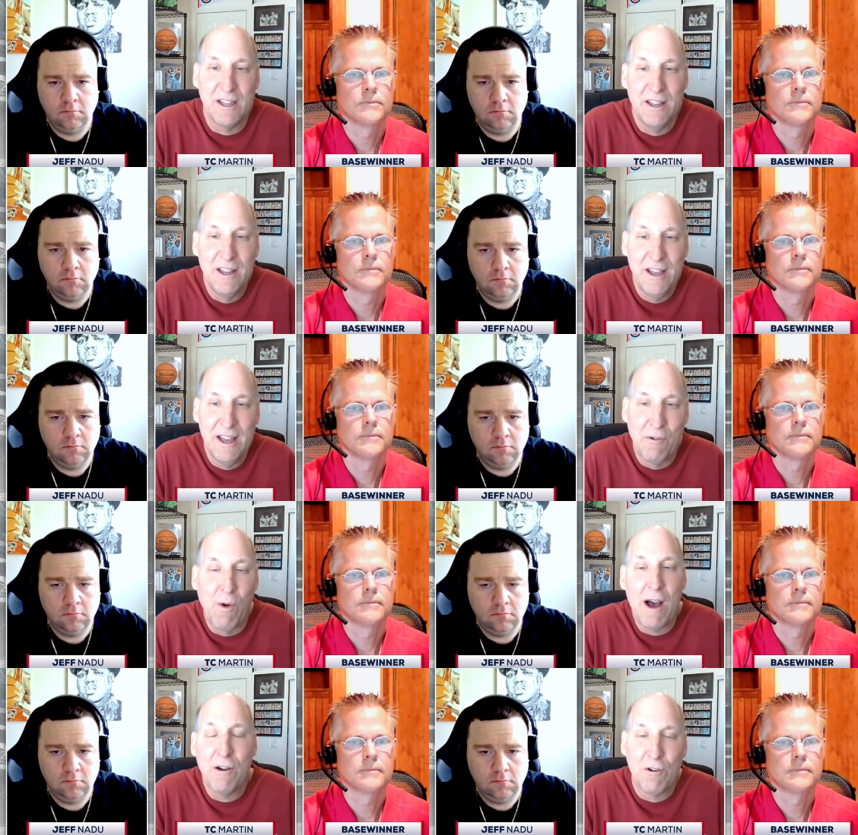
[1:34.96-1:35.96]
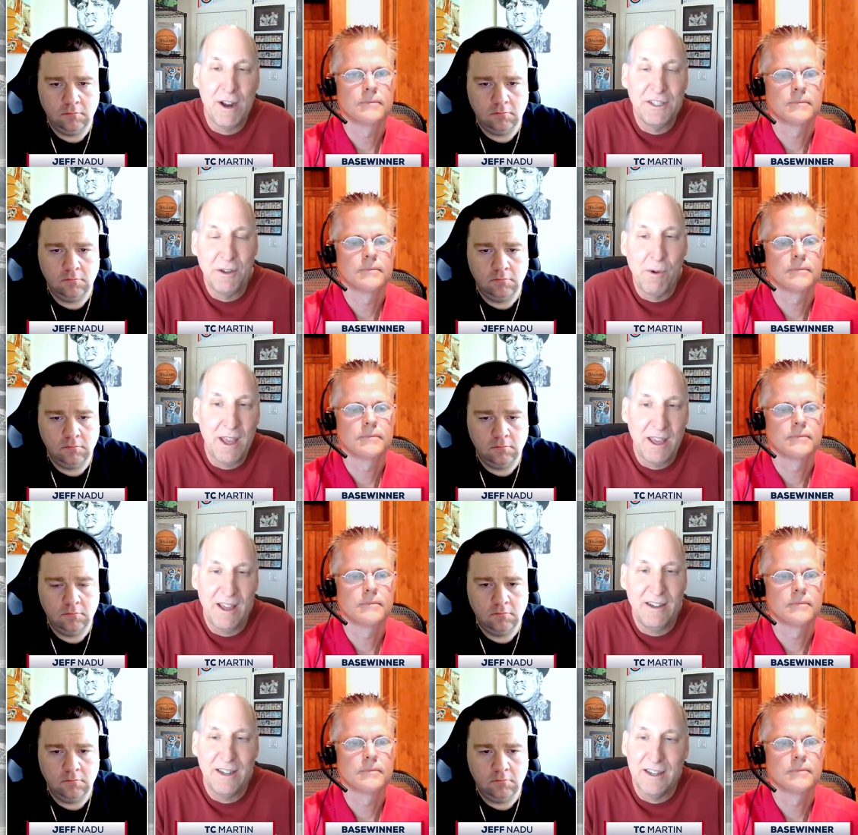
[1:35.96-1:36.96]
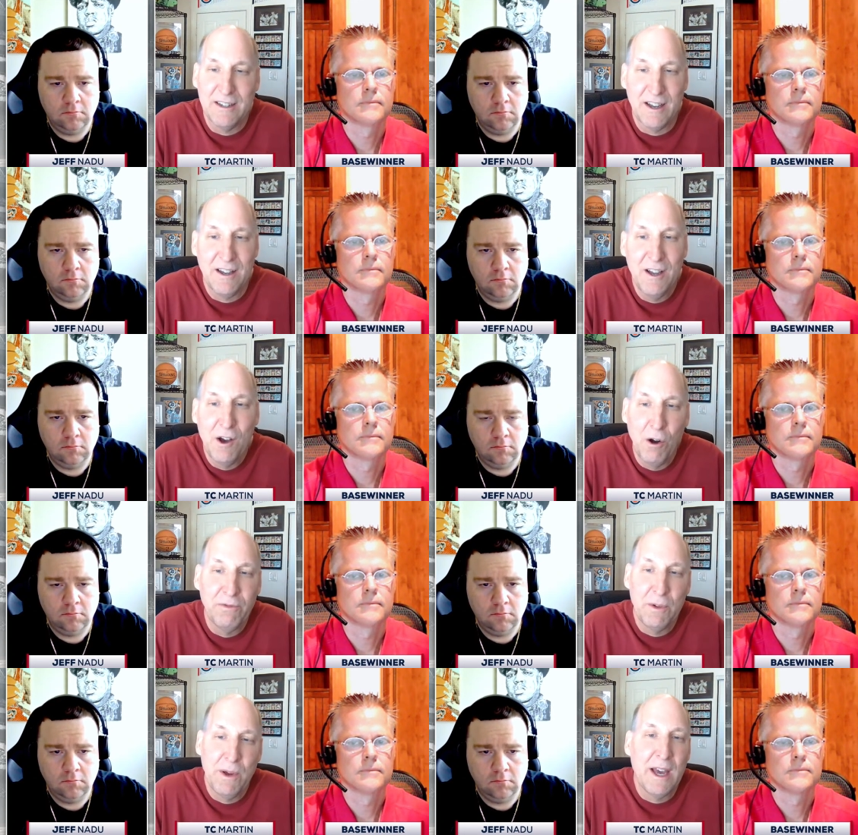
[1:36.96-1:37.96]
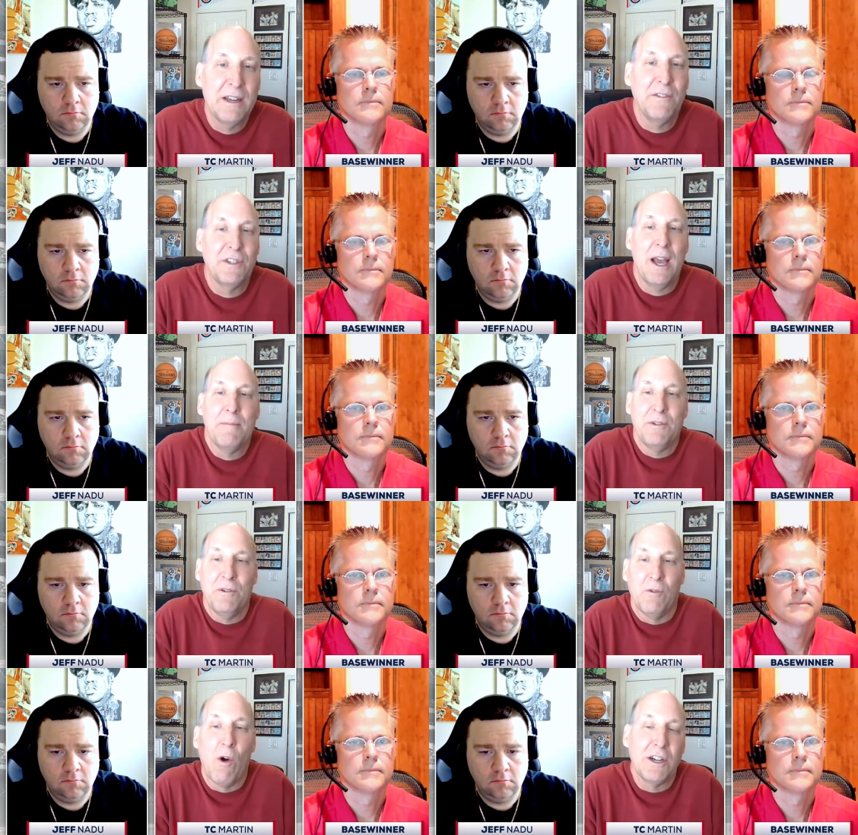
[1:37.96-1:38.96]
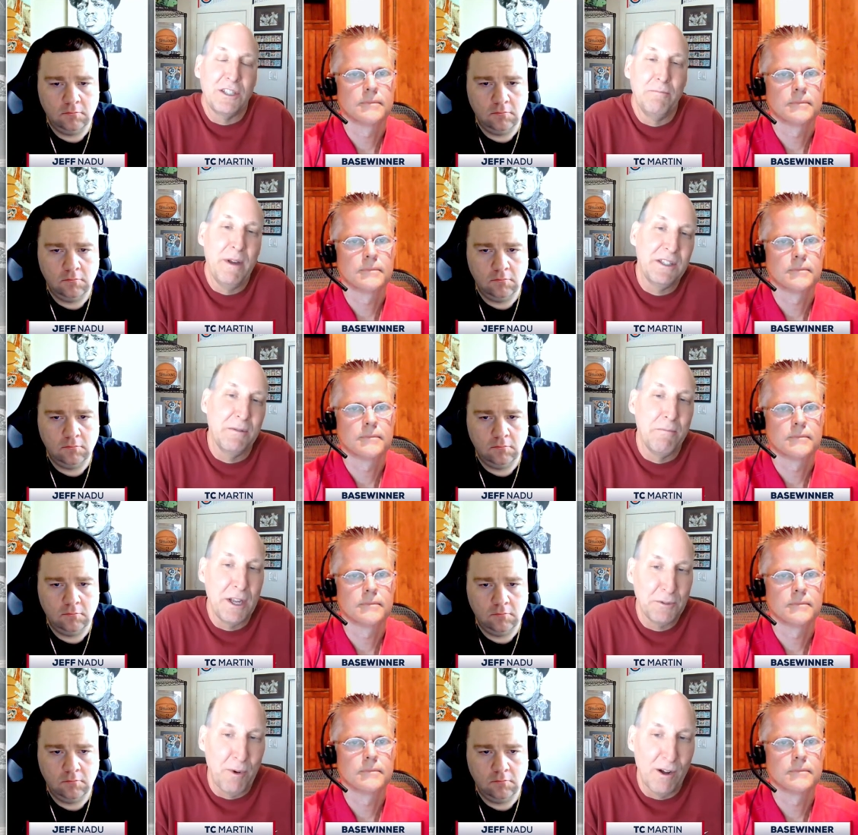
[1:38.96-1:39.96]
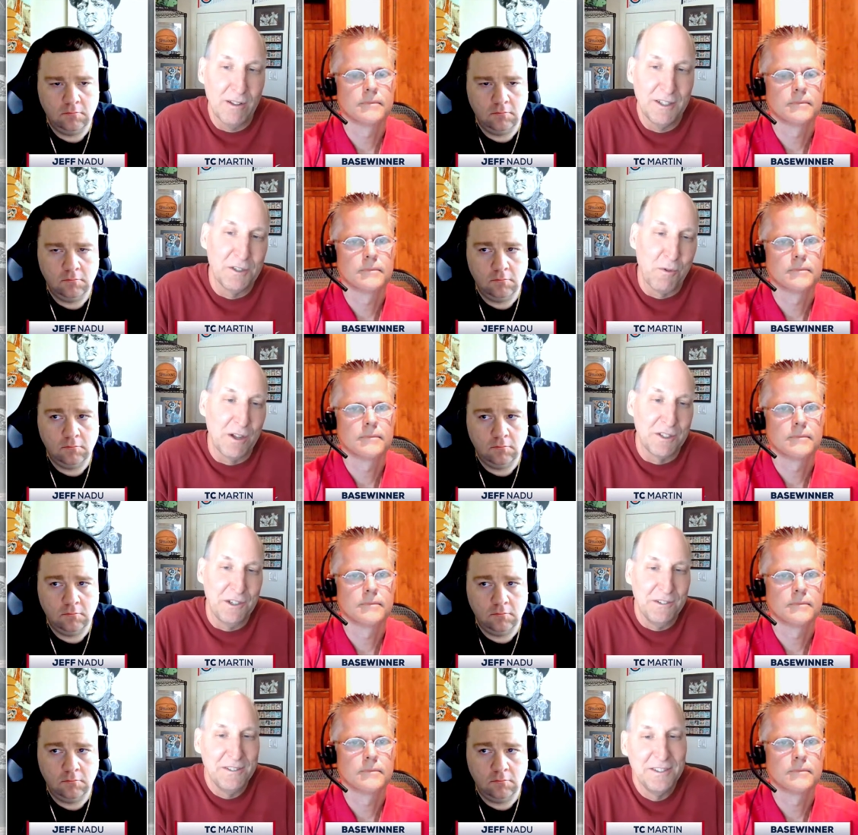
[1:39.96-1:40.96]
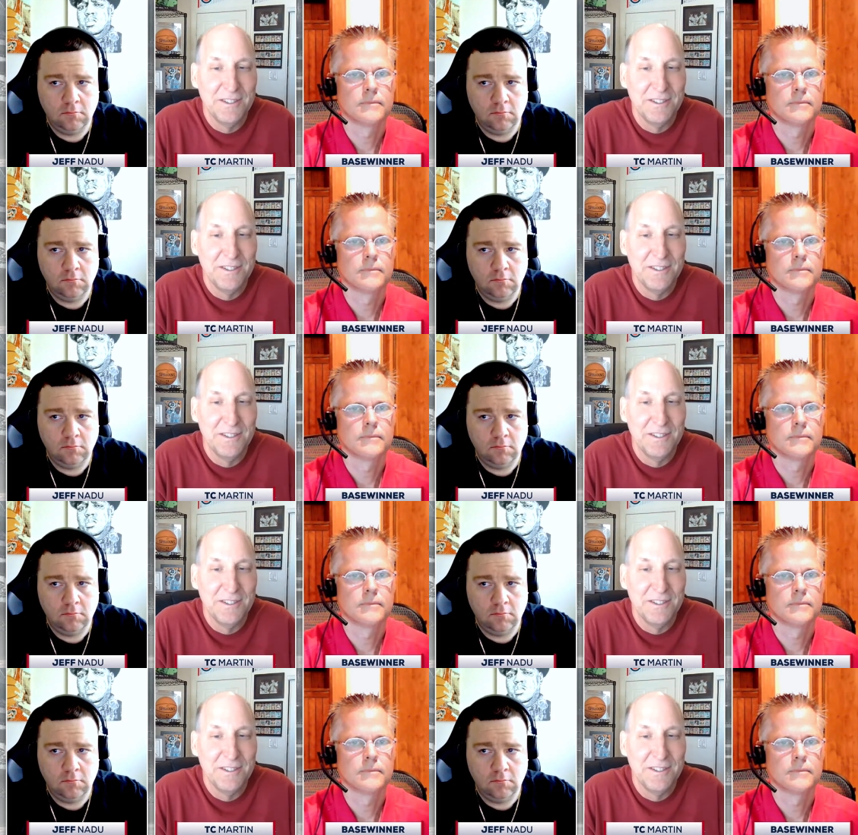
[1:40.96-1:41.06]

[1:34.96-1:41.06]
Speaker 1: a wild, crazy weekend, and hopefully we got enough time to watch and bet some baseball as well, too.